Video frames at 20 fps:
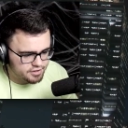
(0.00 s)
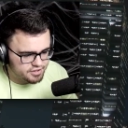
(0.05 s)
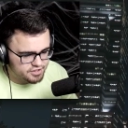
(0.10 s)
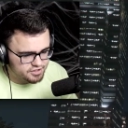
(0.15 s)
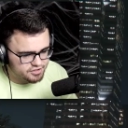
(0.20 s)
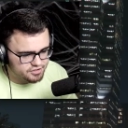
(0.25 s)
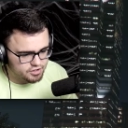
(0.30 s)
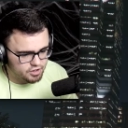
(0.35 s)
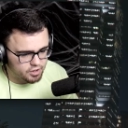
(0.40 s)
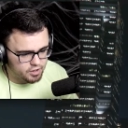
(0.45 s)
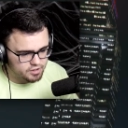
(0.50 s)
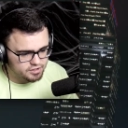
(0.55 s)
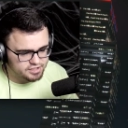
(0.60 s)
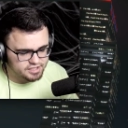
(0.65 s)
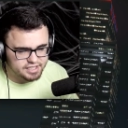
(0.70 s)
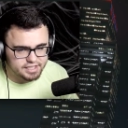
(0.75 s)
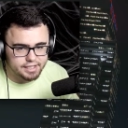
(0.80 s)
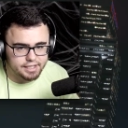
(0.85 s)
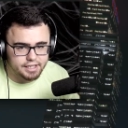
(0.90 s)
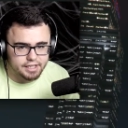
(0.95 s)
This is our
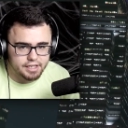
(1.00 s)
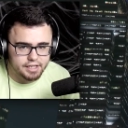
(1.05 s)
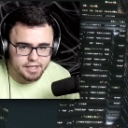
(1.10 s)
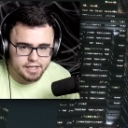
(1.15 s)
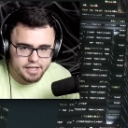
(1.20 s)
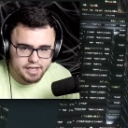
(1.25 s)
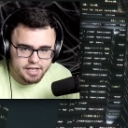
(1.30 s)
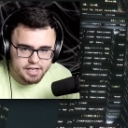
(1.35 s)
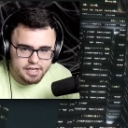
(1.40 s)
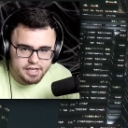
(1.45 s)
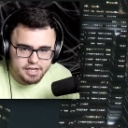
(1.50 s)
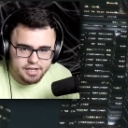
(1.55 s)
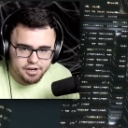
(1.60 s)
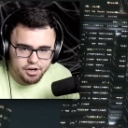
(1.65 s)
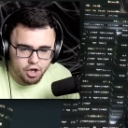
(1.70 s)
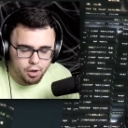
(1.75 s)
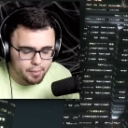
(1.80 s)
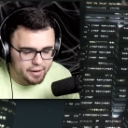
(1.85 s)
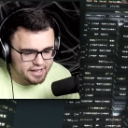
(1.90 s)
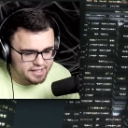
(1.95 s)
city.
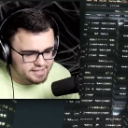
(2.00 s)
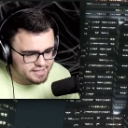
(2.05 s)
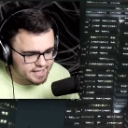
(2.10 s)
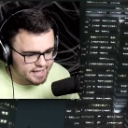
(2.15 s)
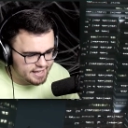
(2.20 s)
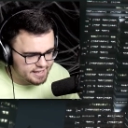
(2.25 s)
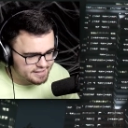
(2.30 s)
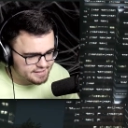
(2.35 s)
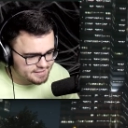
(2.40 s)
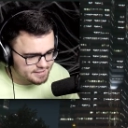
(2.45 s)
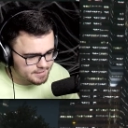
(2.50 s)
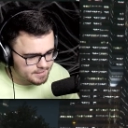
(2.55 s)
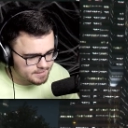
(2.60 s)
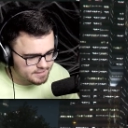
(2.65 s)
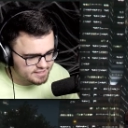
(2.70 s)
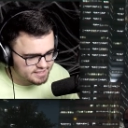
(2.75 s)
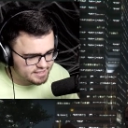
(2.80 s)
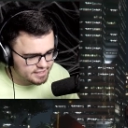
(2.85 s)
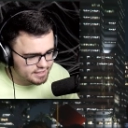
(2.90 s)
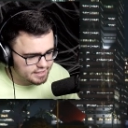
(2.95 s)
Nobody takes
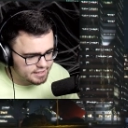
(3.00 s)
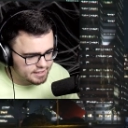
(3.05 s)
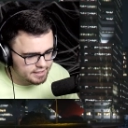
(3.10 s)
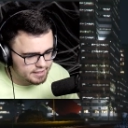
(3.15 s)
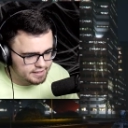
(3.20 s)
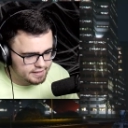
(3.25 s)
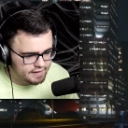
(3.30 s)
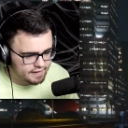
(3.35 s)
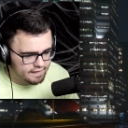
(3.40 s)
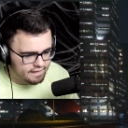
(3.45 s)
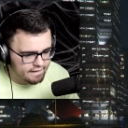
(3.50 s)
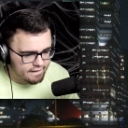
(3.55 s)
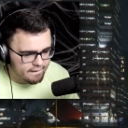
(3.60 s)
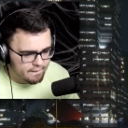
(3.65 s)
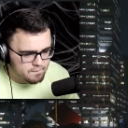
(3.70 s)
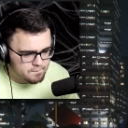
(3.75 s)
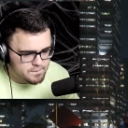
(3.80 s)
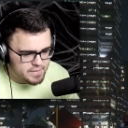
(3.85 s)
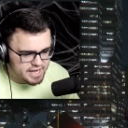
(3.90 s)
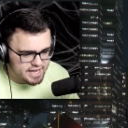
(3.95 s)
our city.
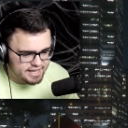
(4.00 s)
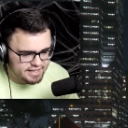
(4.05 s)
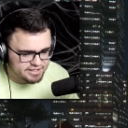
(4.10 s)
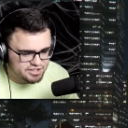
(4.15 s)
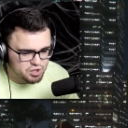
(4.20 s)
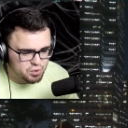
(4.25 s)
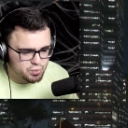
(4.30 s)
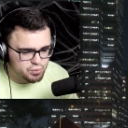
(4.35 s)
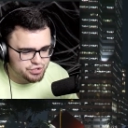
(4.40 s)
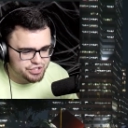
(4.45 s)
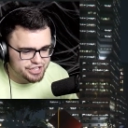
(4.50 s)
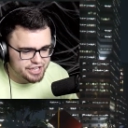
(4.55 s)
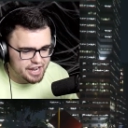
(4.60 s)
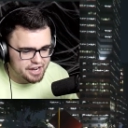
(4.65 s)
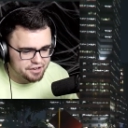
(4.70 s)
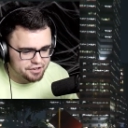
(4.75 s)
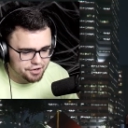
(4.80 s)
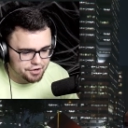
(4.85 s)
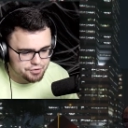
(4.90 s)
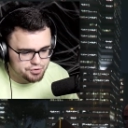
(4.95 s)
Me, two
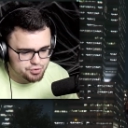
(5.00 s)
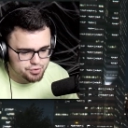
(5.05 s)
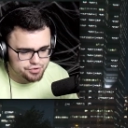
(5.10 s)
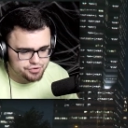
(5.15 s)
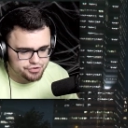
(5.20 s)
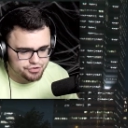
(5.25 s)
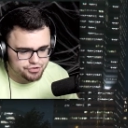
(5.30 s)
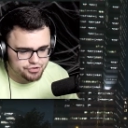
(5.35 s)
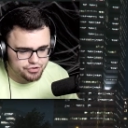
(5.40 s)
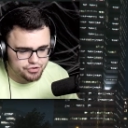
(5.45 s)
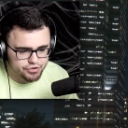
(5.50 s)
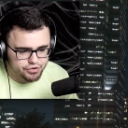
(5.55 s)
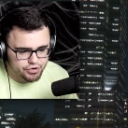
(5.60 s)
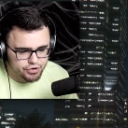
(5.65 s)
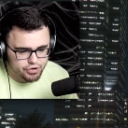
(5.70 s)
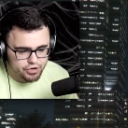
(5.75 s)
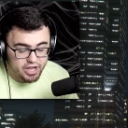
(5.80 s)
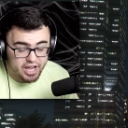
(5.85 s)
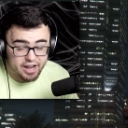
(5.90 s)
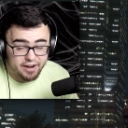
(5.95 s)
T800s,
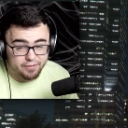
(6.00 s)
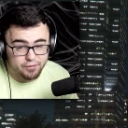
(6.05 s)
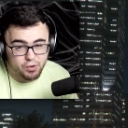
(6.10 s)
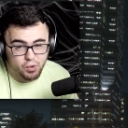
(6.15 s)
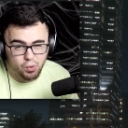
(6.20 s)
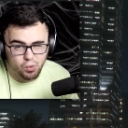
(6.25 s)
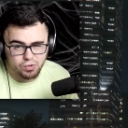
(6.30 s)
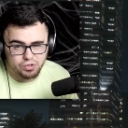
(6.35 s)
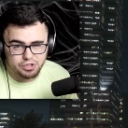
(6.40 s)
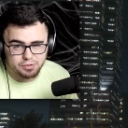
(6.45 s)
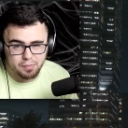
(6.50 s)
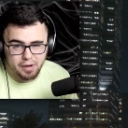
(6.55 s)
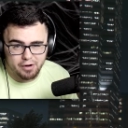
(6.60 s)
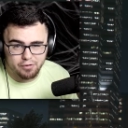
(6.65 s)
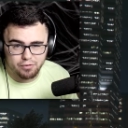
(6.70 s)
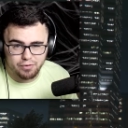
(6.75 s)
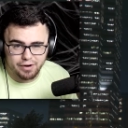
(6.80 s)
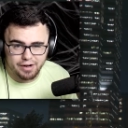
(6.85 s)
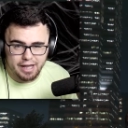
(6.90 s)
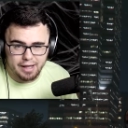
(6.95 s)
and of course
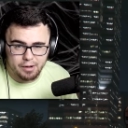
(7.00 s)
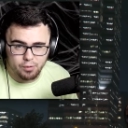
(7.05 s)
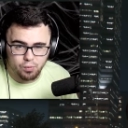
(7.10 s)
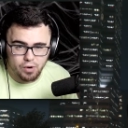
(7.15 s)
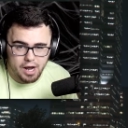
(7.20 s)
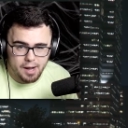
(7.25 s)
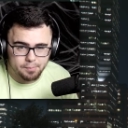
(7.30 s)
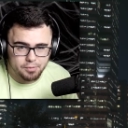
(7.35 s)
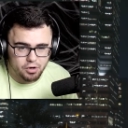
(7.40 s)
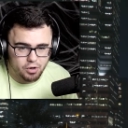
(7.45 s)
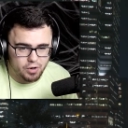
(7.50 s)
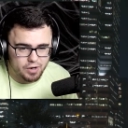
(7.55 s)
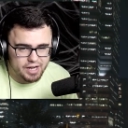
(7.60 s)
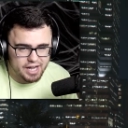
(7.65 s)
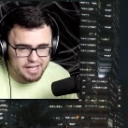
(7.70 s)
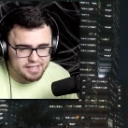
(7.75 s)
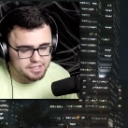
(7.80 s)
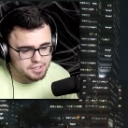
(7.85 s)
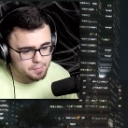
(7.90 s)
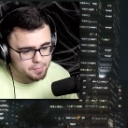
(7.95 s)
my friend I robbed all
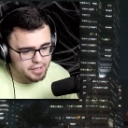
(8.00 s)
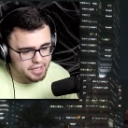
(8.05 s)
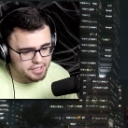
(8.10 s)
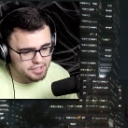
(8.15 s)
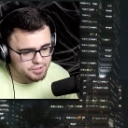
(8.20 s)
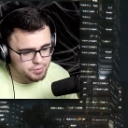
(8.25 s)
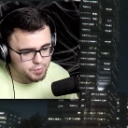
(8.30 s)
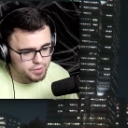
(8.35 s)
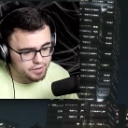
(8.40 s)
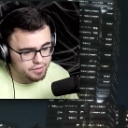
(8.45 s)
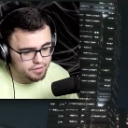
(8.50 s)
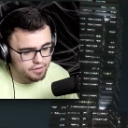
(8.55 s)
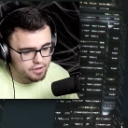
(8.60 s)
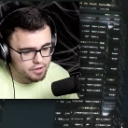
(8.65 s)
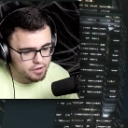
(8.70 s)
kinds of banks with,